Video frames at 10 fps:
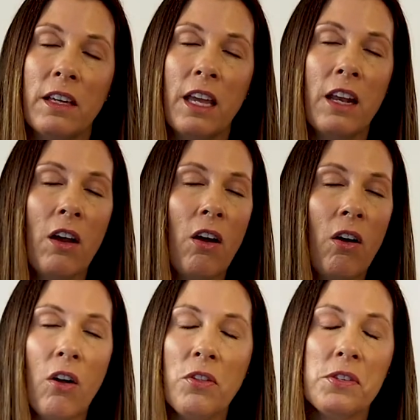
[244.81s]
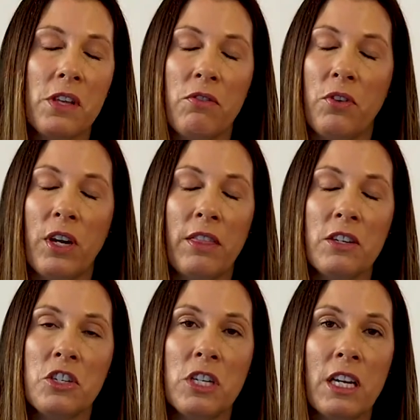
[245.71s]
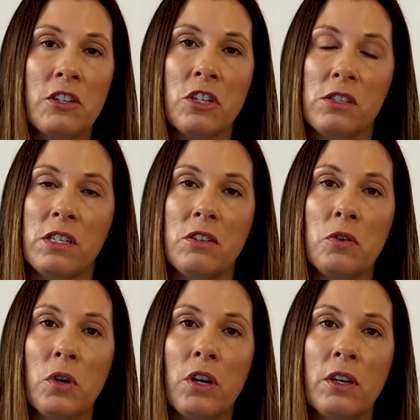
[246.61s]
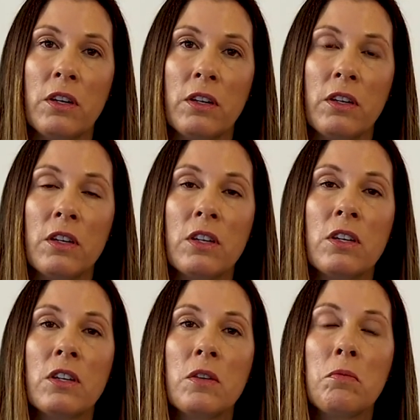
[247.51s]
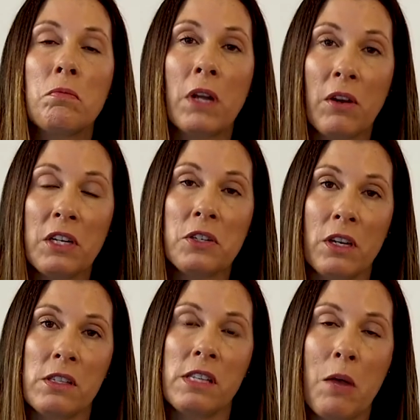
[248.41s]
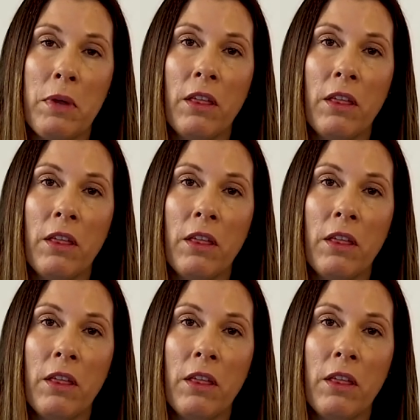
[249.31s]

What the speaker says: and all the suffering that she had just endured. Mary took a Sabbath.